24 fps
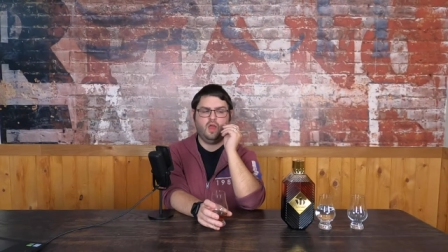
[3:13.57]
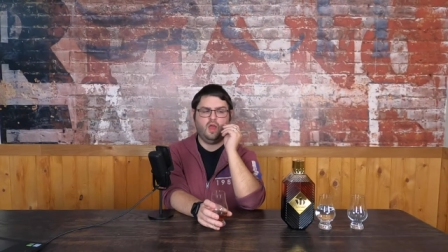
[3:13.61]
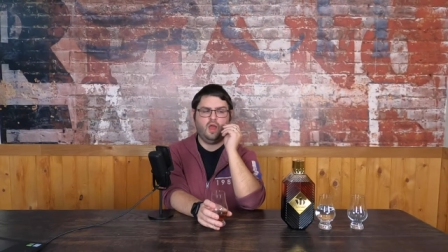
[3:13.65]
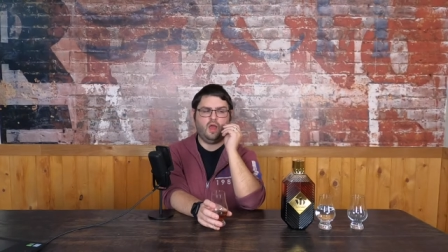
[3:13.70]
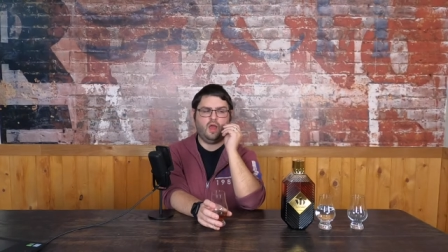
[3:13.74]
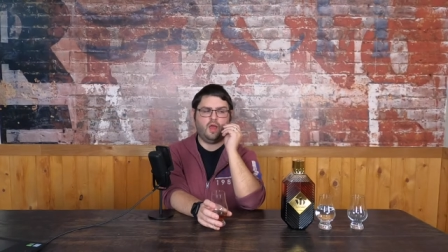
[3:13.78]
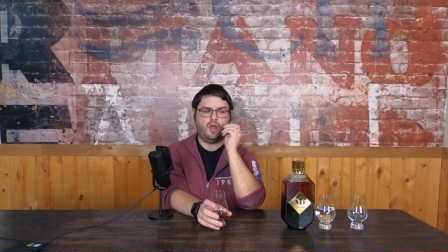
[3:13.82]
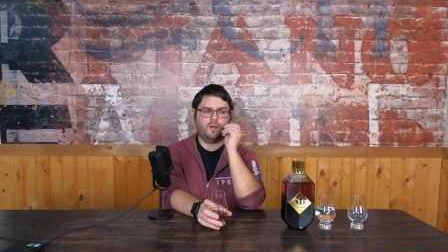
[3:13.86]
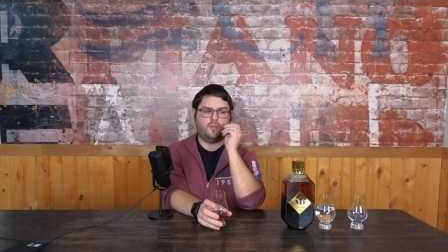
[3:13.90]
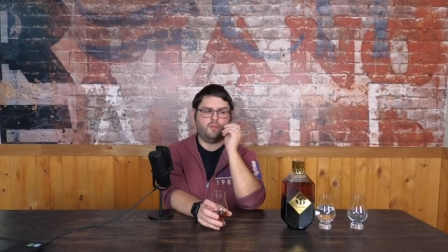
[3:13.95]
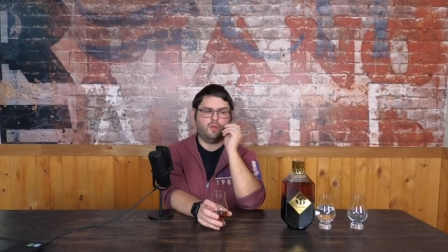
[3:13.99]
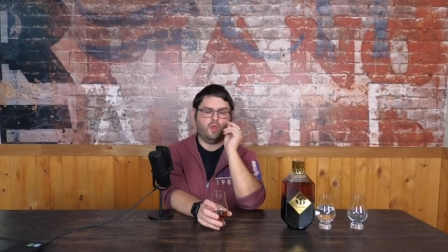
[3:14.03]

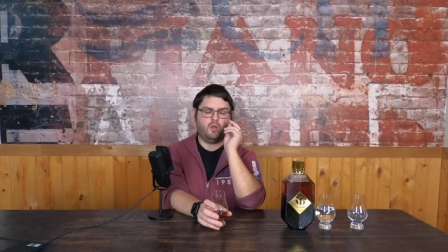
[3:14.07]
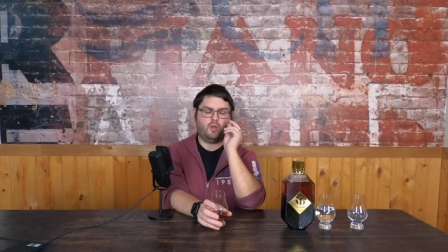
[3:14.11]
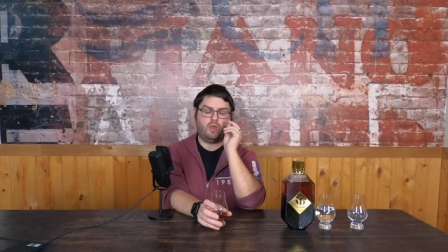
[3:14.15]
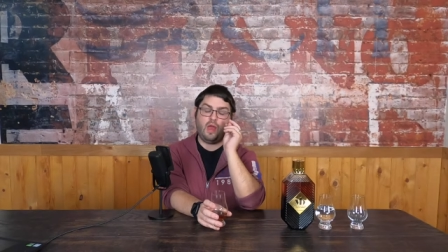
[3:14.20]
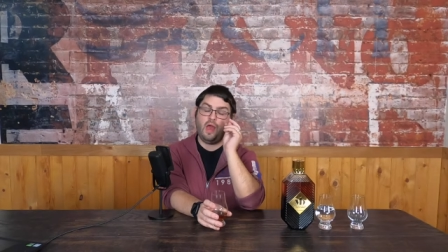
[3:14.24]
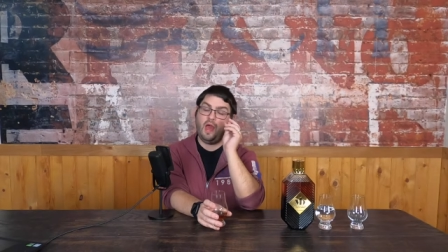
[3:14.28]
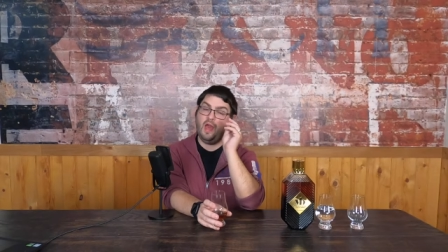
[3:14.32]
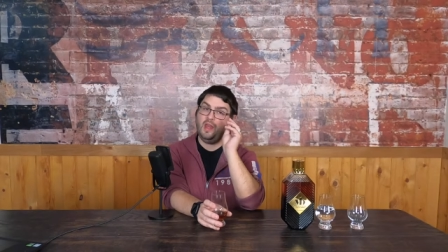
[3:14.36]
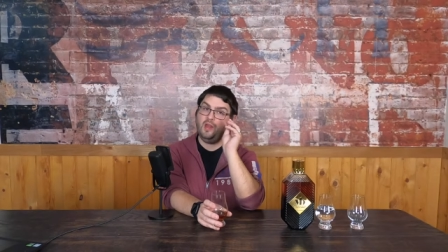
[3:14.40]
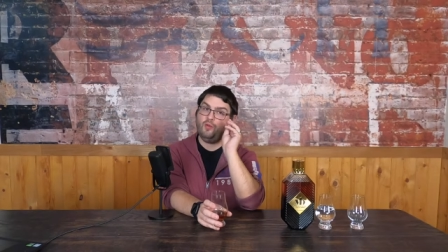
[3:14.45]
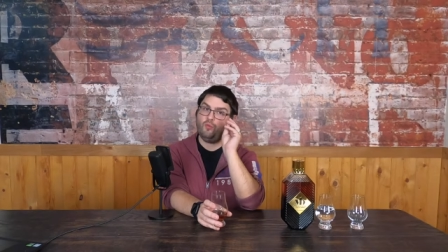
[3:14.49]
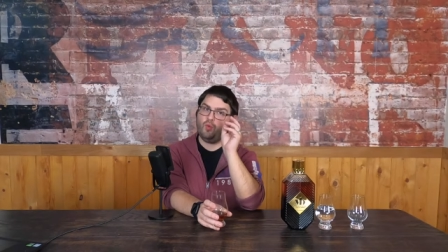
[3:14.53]
Uh, it
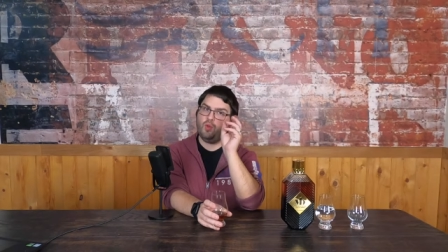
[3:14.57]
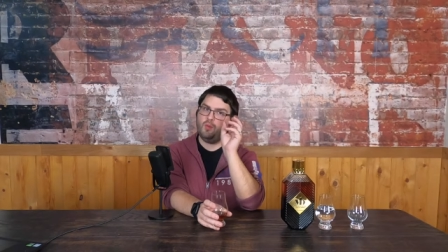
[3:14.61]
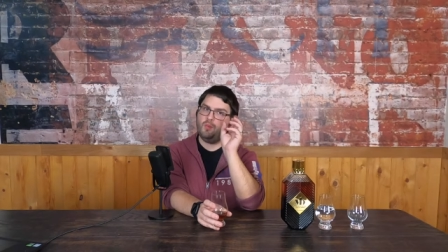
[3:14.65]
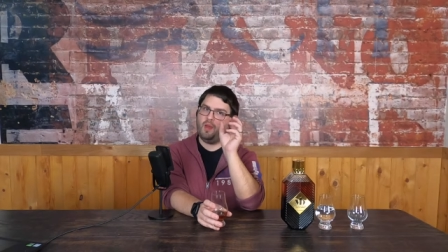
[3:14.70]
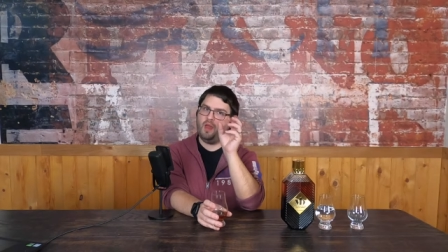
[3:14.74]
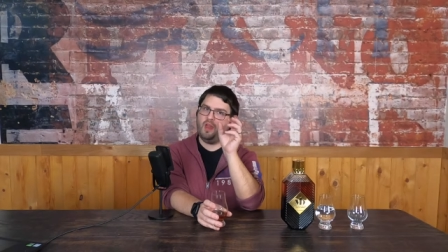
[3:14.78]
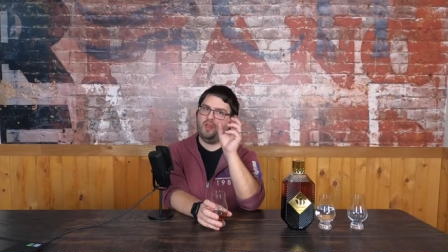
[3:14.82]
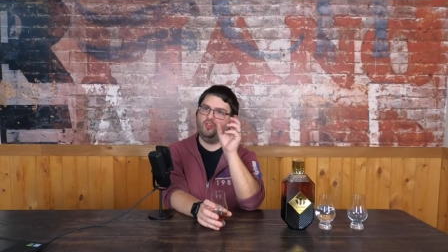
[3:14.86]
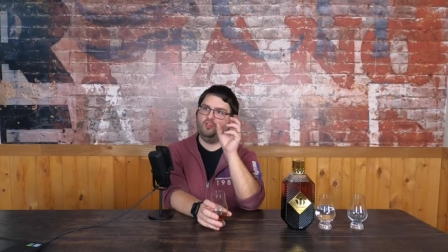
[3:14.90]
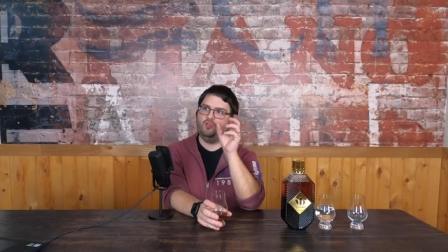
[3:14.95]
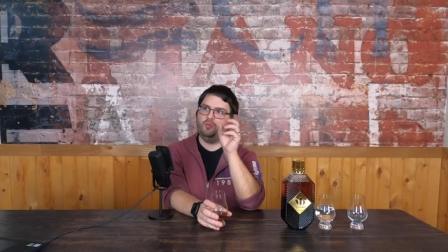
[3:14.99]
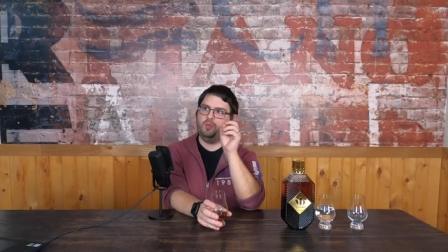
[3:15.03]
kind of
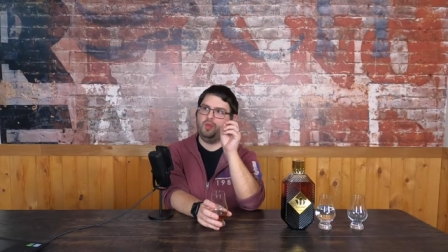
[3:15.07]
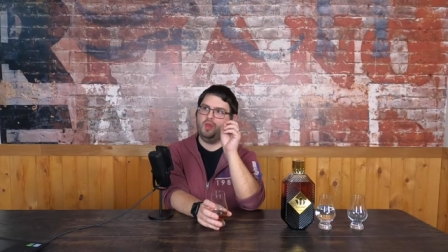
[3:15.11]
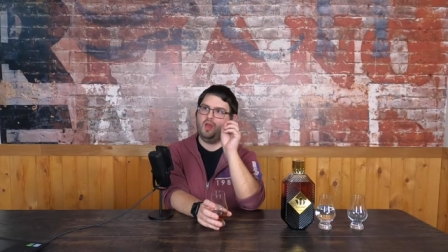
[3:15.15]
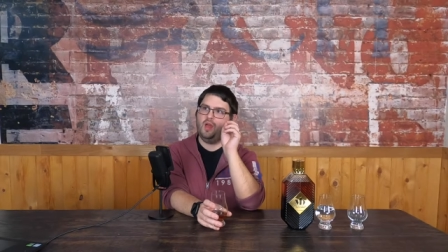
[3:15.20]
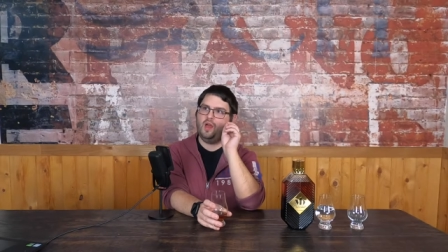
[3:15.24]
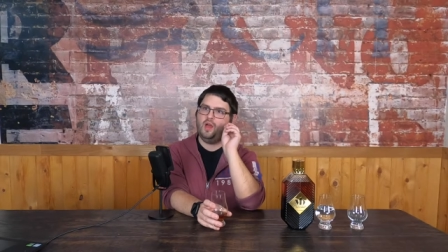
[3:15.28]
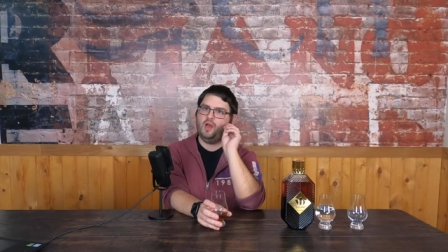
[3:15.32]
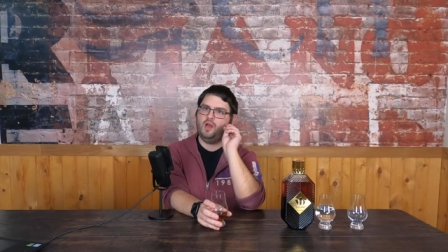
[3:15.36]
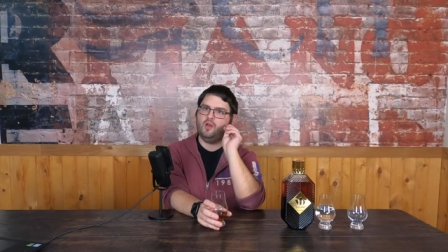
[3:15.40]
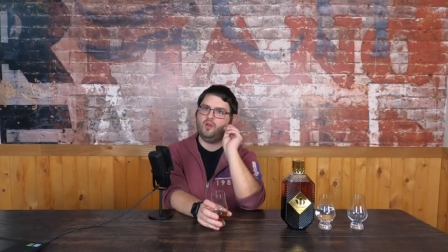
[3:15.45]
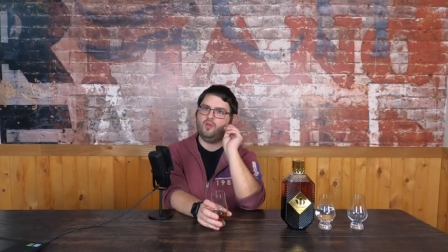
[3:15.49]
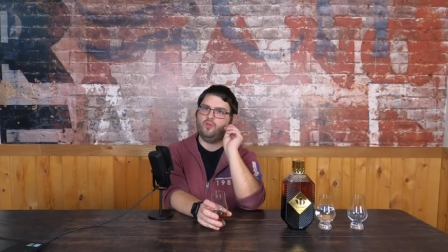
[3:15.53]
reminds me
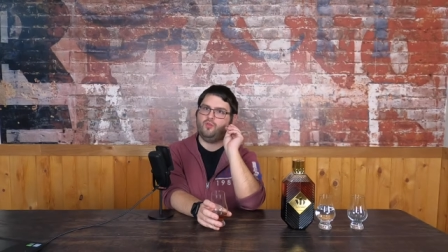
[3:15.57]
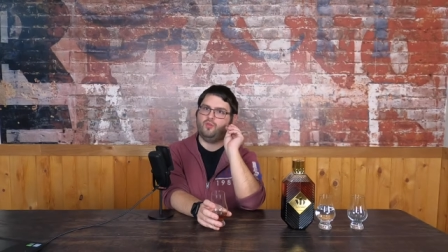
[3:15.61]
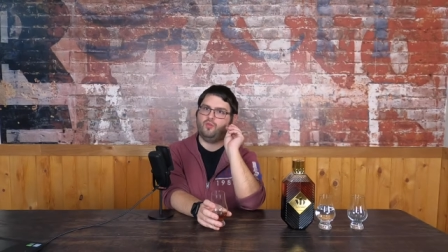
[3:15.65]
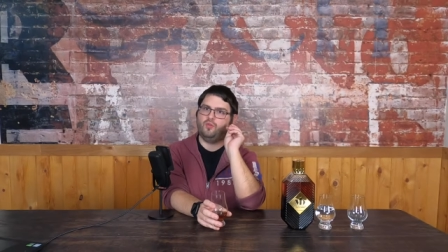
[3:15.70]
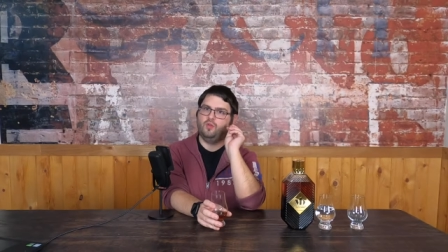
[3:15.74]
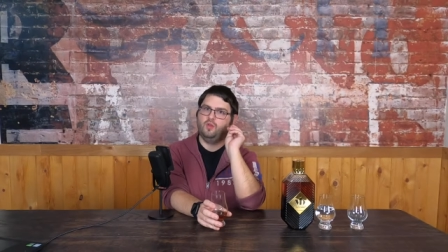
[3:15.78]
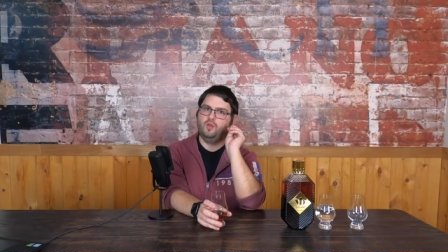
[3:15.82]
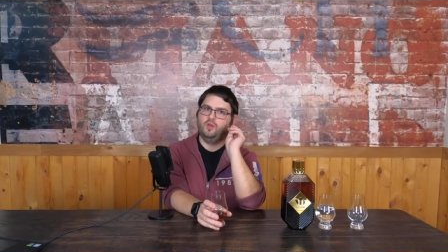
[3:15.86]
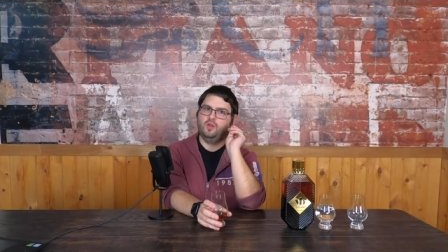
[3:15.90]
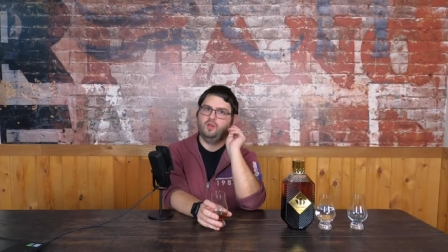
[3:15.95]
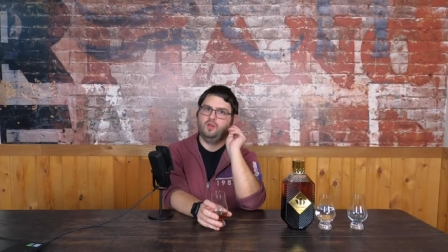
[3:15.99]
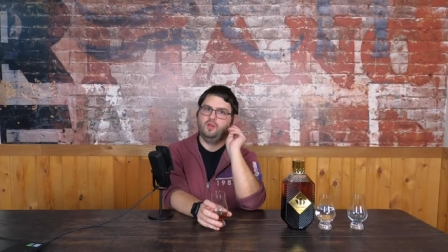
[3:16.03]
of
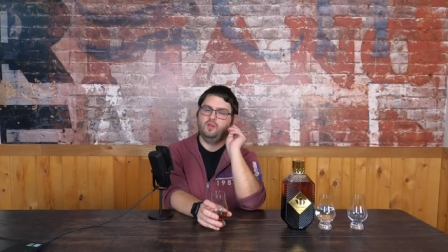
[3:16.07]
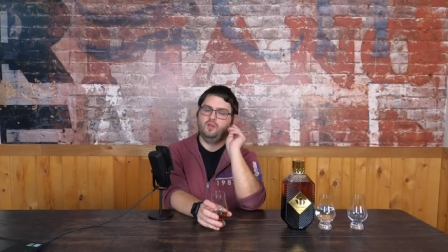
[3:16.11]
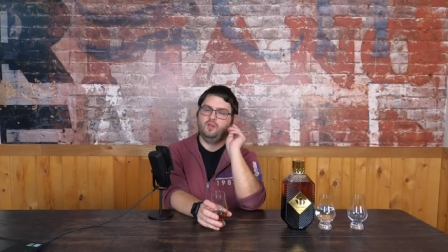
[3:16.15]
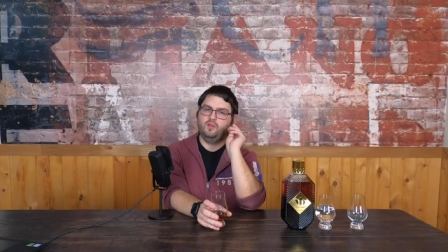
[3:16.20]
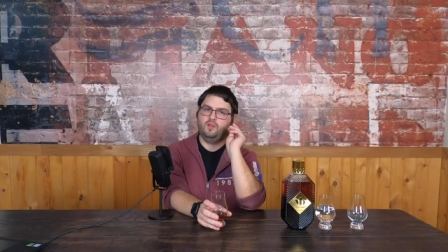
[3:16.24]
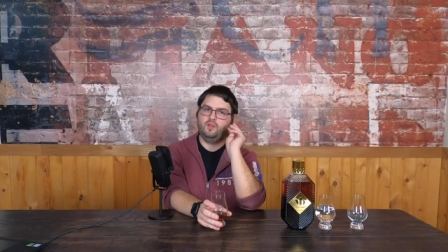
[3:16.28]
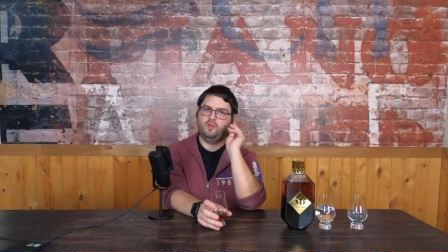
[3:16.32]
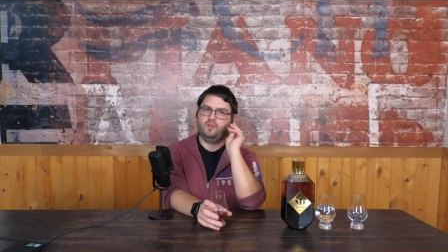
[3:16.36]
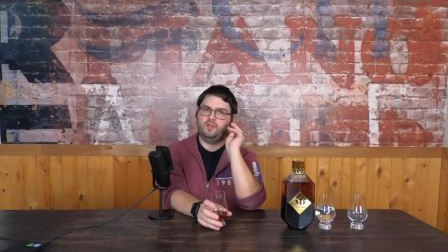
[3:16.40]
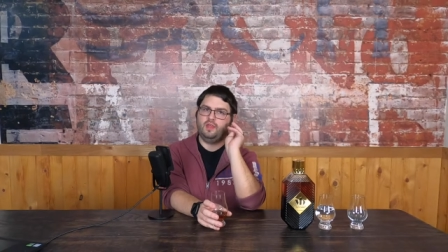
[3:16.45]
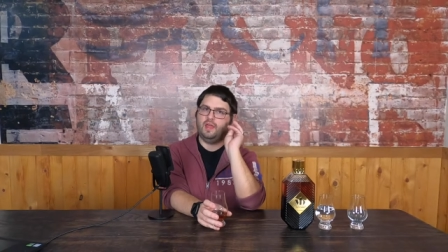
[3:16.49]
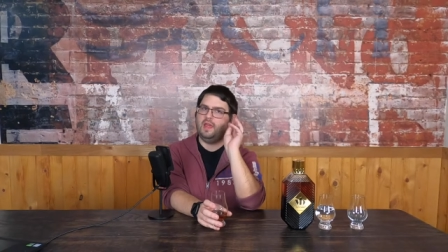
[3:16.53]

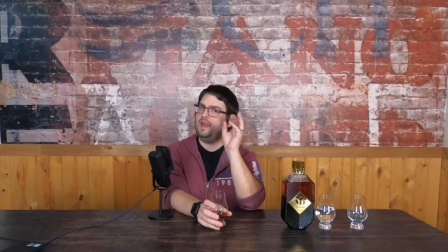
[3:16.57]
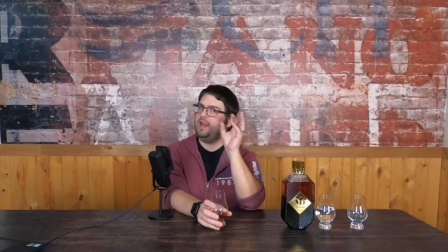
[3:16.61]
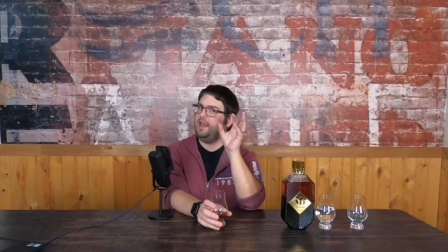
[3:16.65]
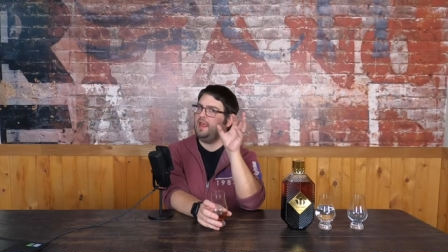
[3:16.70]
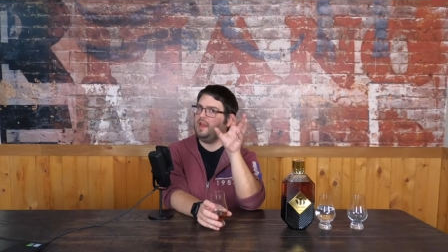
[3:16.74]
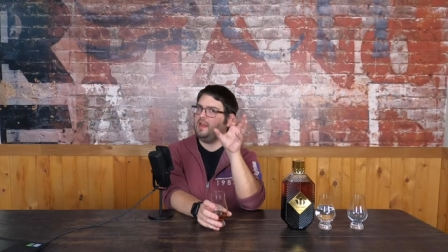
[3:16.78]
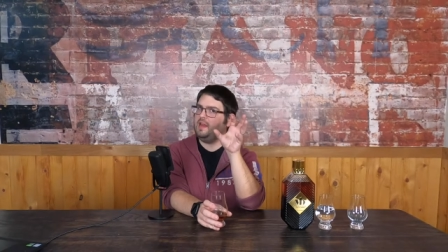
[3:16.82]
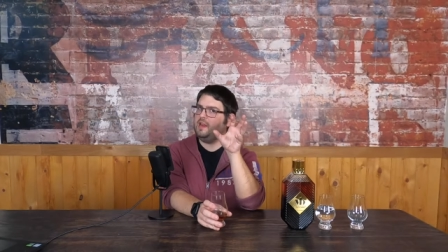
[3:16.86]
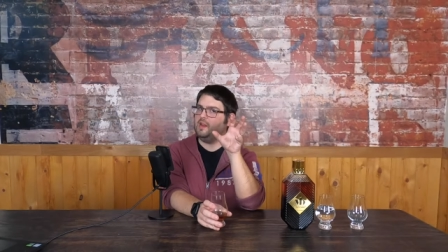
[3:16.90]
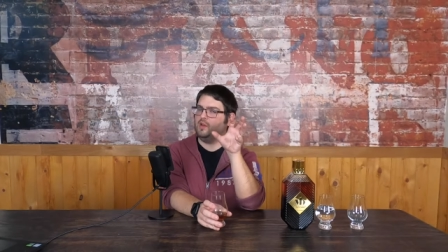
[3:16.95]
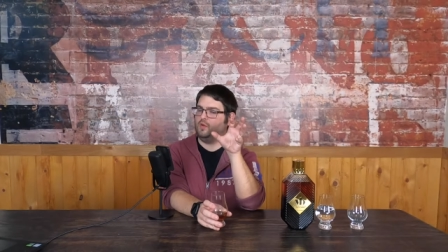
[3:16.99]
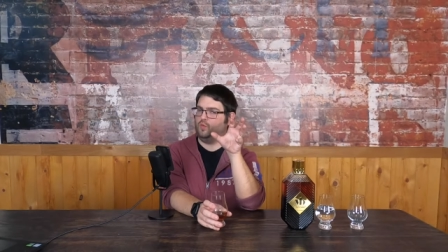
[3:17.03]

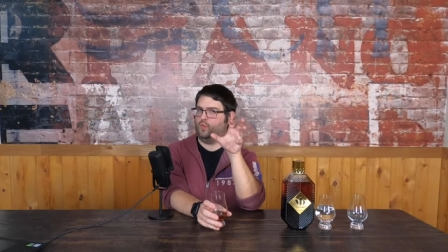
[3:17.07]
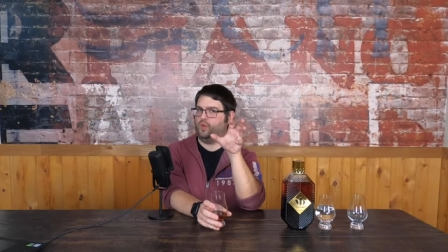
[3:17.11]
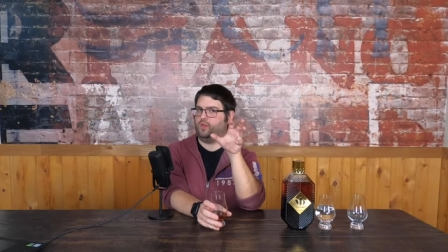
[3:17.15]
Canadian